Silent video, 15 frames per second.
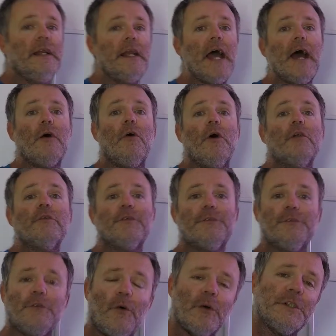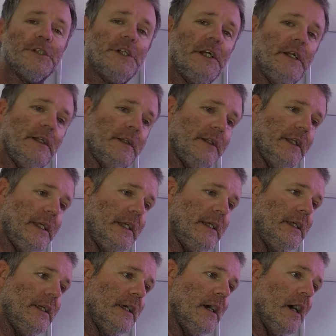Now,
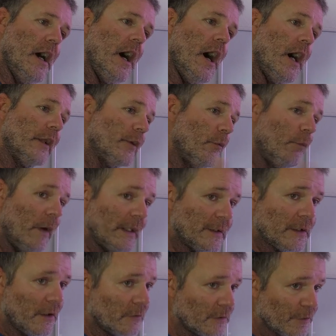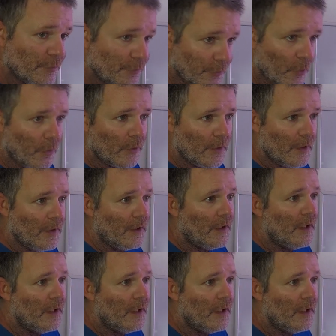unfortunately, on the west coast of Florida,